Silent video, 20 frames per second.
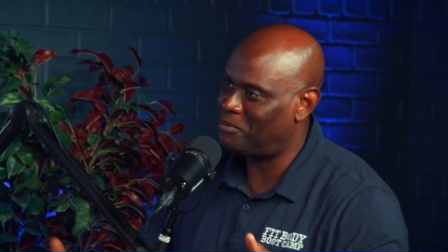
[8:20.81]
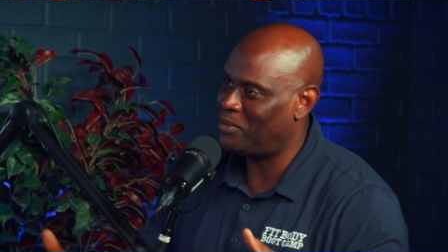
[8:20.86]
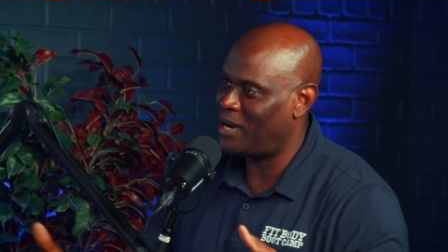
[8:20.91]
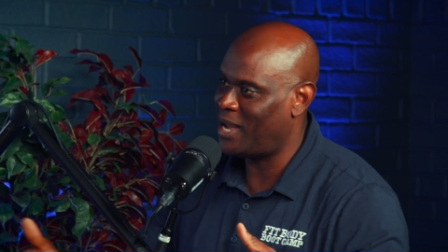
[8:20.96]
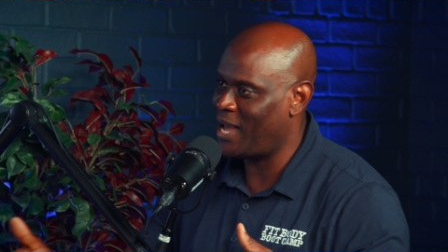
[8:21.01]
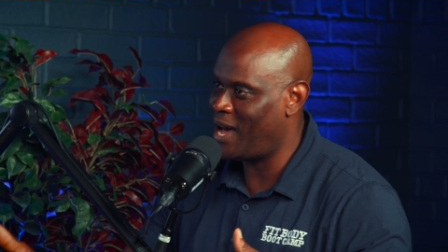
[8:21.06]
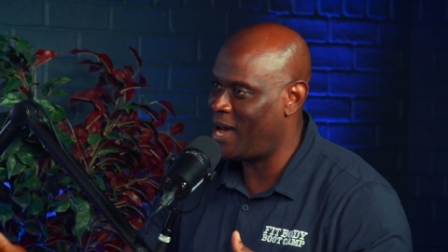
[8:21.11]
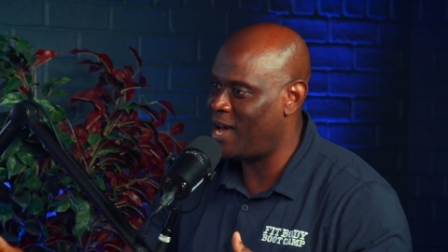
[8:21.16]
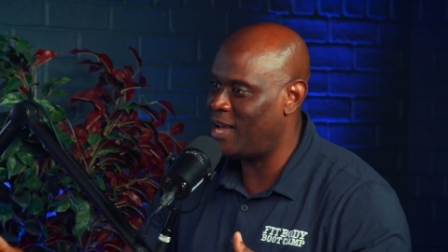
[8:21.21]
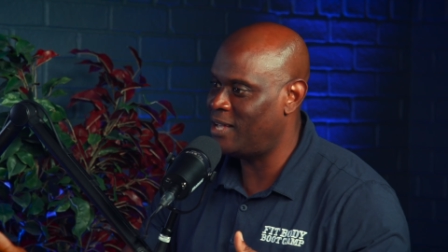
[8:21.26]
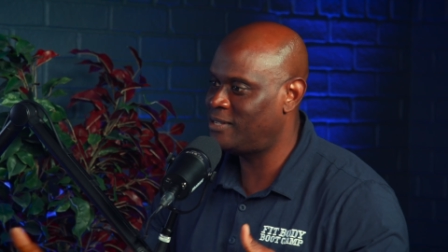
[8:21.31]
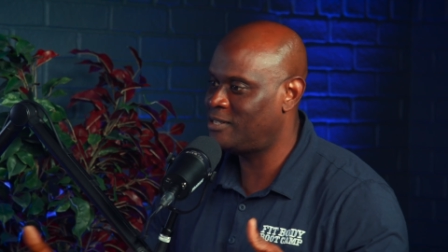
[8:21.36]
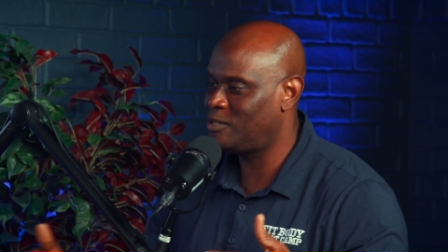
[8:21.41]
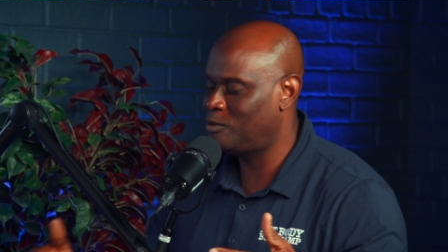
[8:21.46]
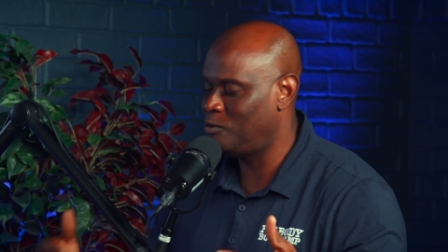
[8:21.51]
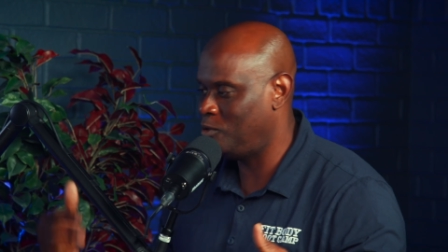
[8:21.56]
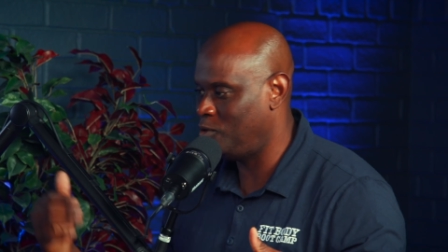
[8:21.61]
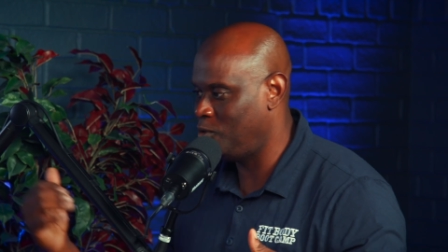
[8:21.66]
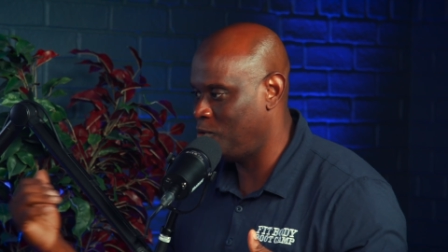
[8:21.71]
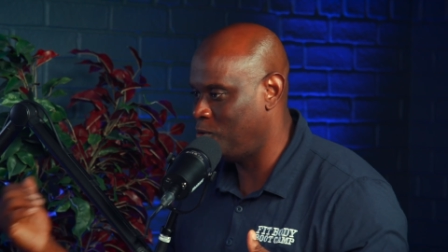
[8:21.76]
my aunt,
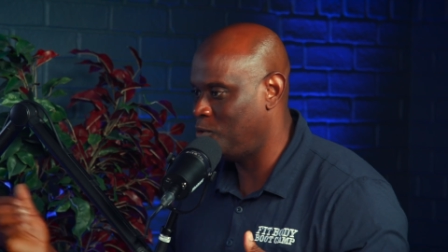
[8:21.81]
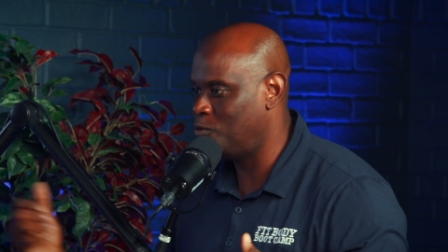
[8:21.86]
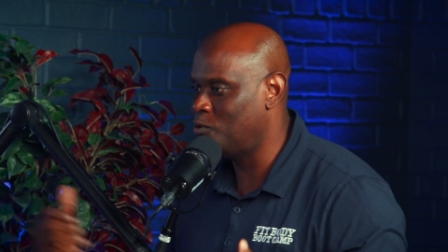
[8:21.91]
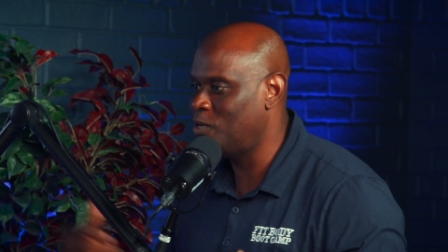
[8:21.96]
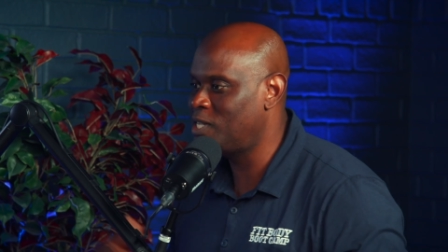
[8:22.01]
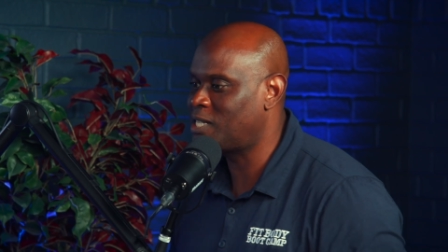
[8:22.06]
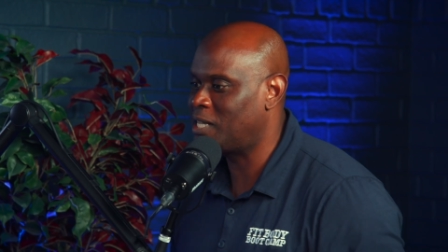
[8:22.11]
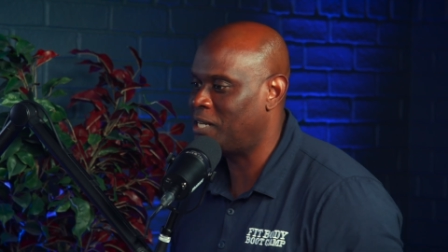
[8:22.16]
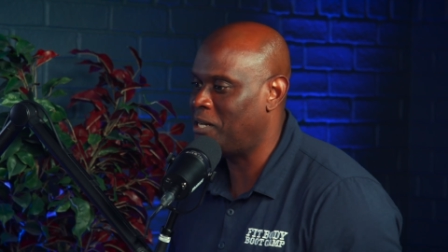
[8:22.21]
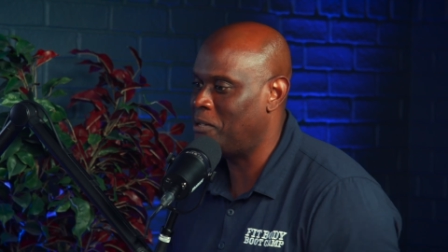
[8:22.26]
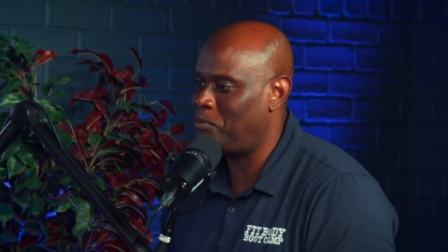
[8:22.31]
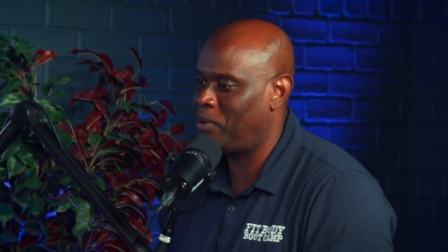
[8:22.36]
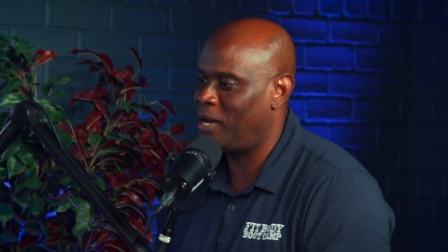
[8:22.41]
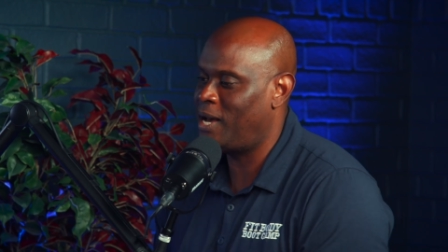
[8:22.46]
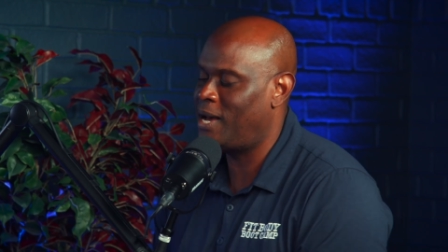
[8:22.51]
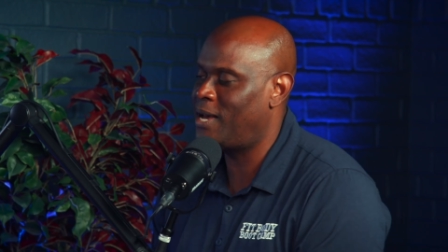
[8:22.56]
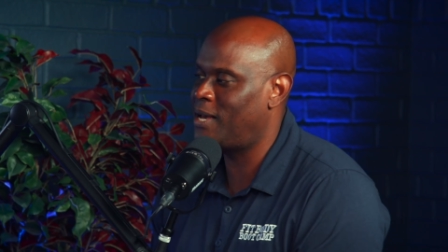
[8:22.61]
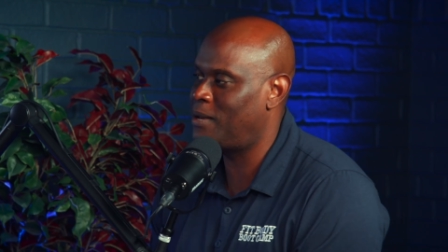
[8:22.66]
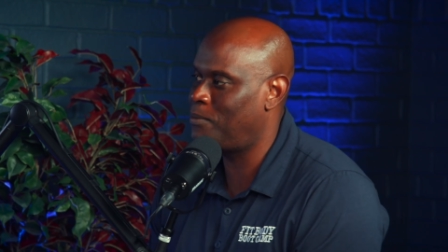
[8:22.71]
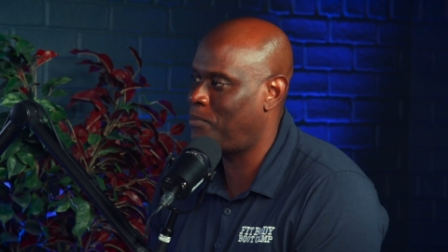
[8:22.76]
who who recently
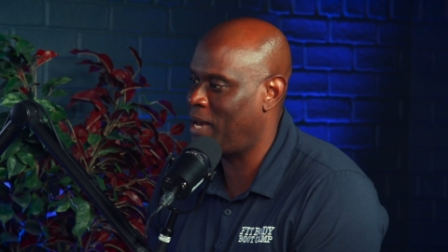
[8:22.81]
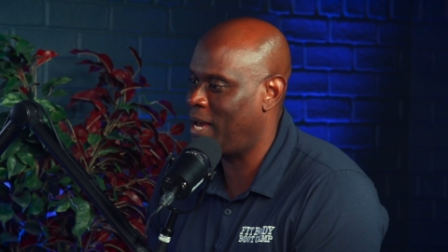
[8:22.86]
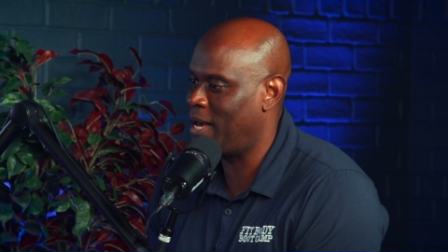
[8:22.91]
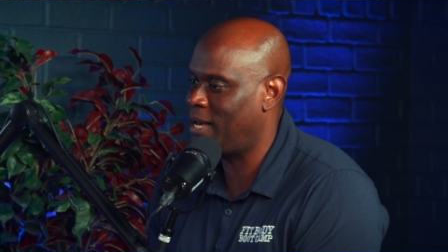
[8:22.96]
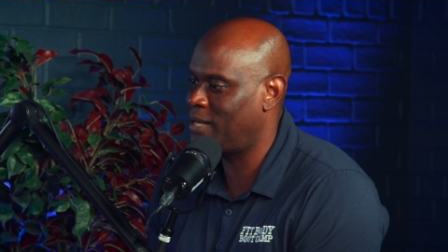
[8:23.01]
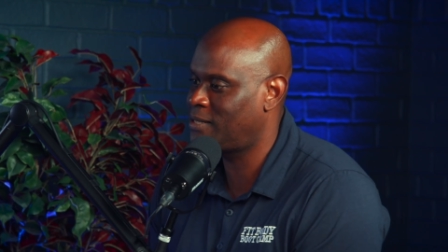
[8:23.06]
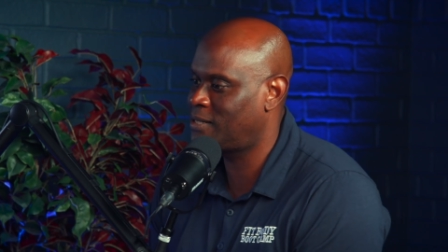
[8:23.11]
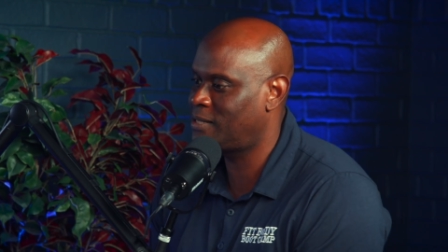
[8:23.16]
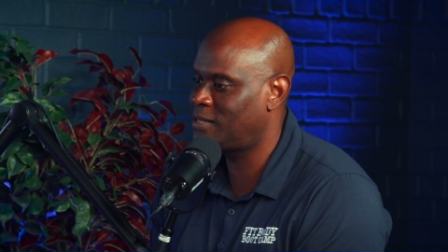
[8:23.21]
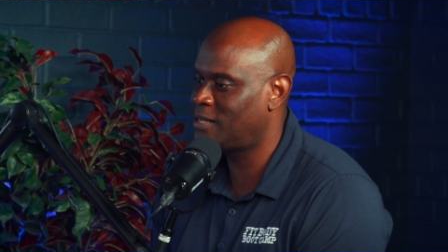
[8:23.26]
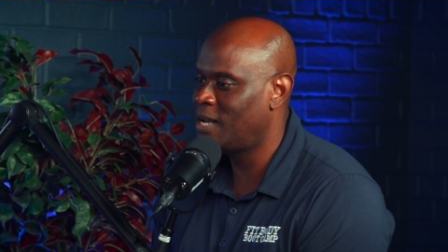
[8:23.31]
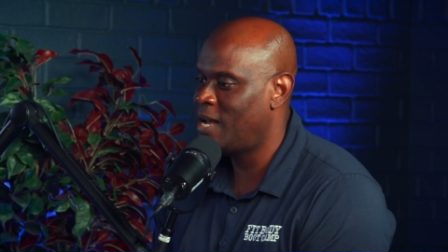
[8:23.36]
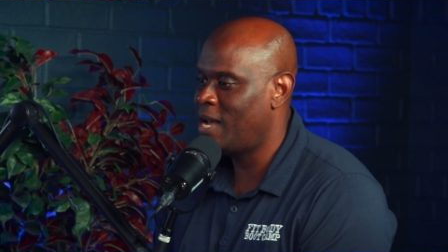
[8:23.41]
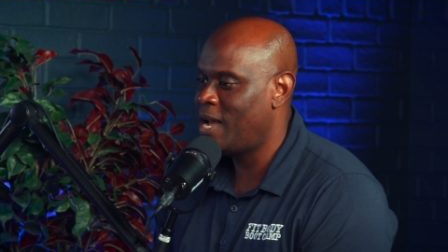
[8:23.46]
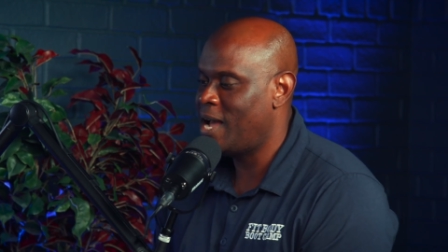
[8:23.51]
pa- passed.